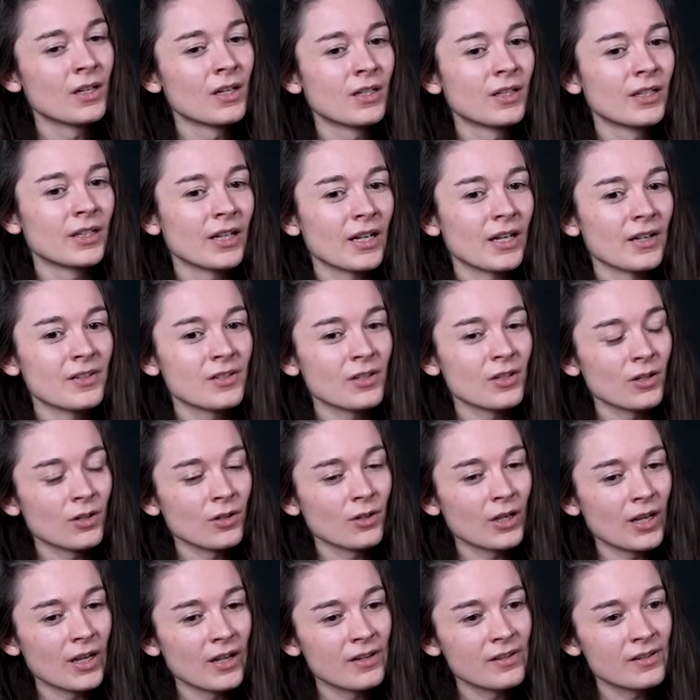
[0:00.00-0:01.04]
Yeah, so
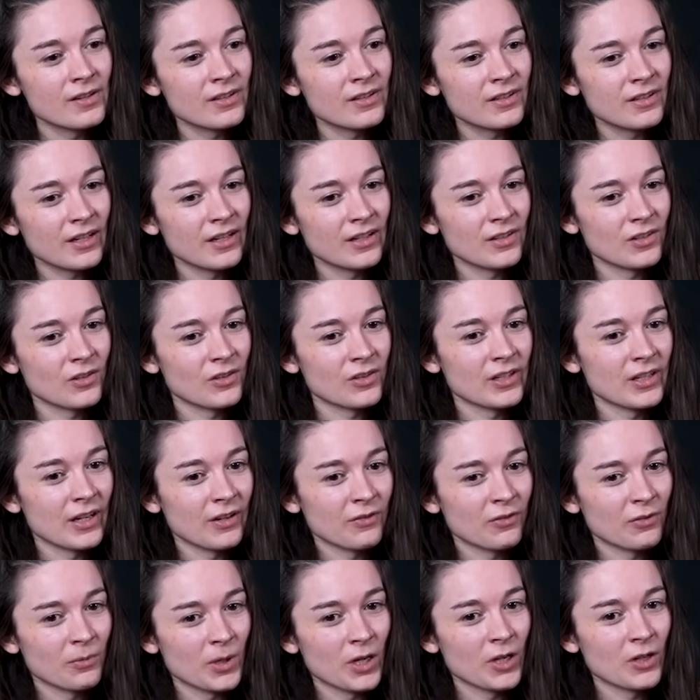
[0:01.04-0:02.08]
as you say,
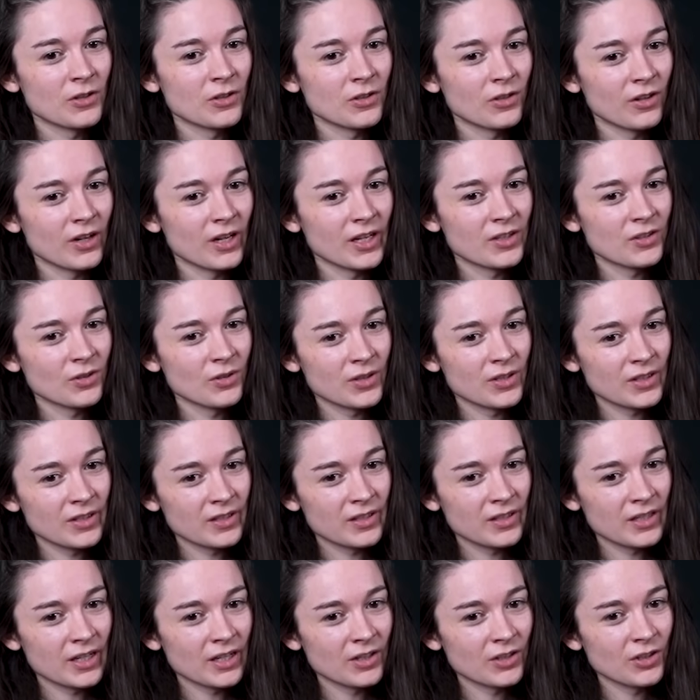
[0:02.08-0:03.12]
for my undergraduate
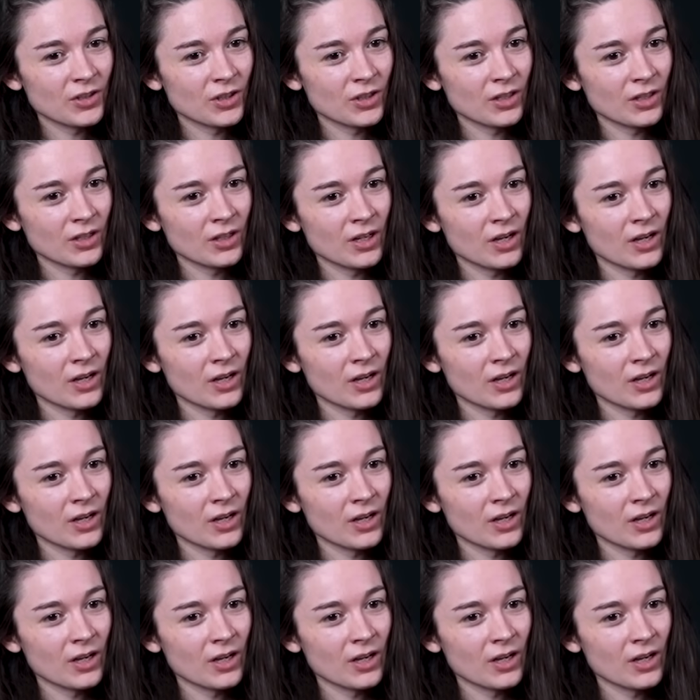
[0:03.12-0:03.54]
dissertation,